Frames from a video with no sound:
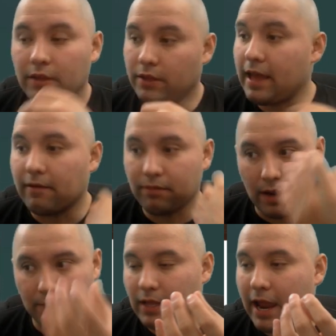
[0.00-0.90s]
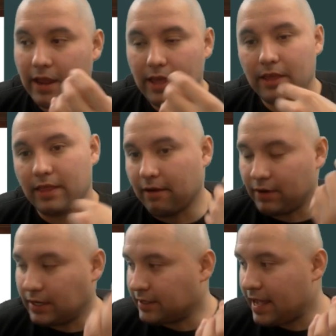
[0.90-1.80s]
they have proper lighting, they
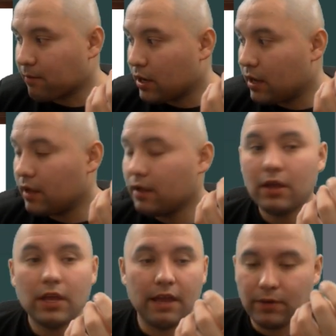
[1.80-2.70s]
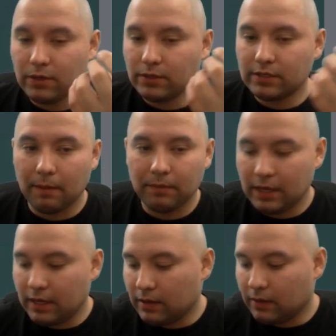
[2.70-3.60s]
have a nice camera. If we do
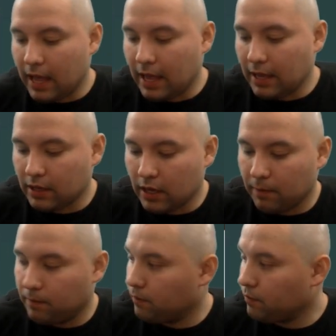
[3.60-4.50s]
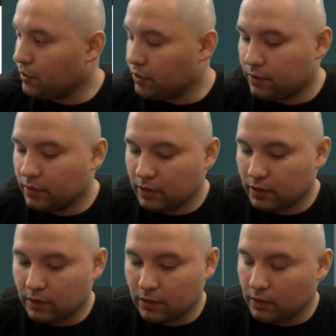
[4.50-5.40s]
something like
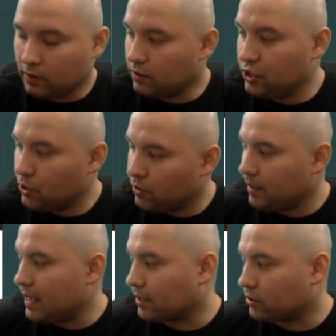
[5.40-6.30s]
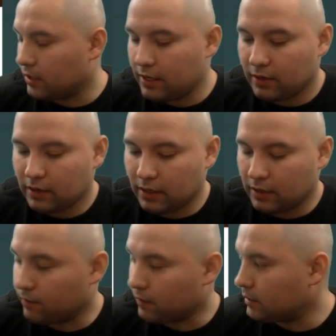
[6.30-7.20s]
Udemy, actually,
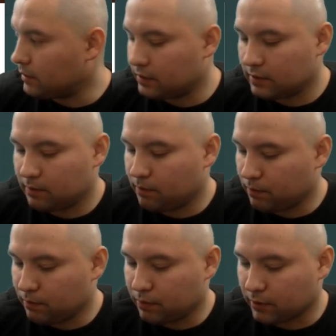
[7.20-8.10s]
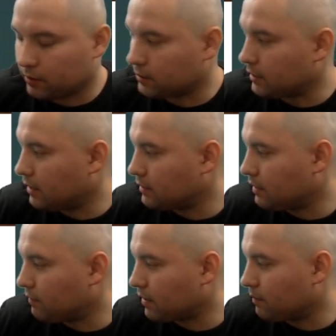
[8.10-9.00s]
versus Pluralsight, let's
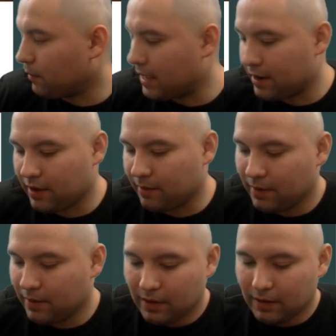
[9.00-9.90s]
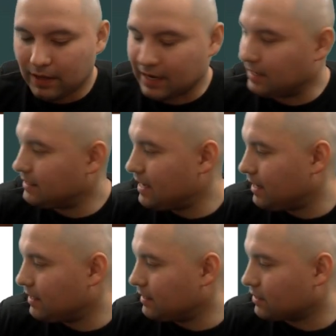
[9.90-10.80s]
see if I can pull that up. Like I
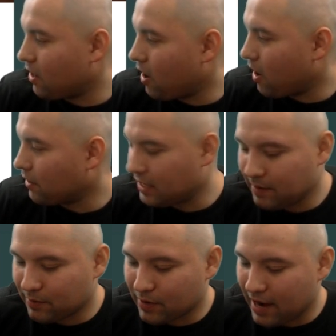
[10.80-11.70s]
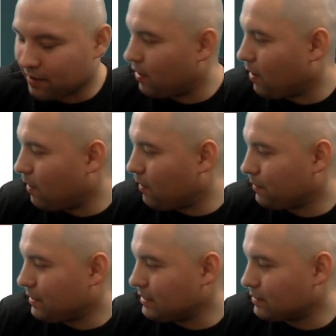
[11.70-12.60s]
said, it is hard to keep track of all
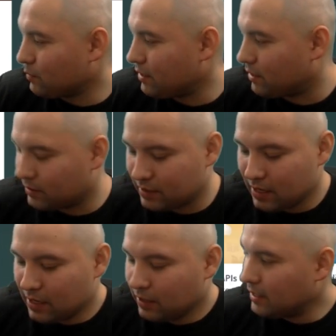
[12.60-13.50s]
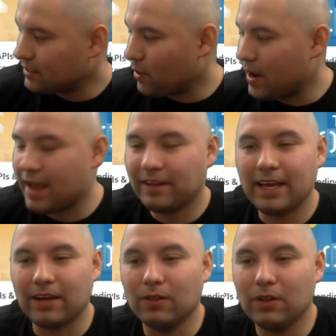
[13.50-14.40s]
these windows. Let's go ahead and
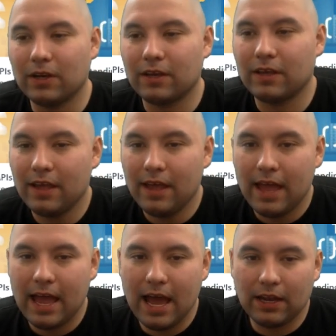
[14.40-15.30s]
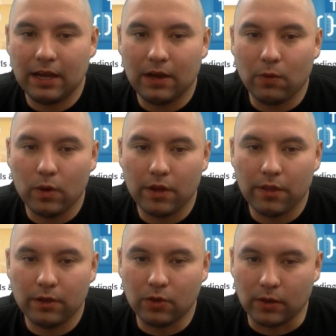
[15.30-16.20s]
take a look at one of those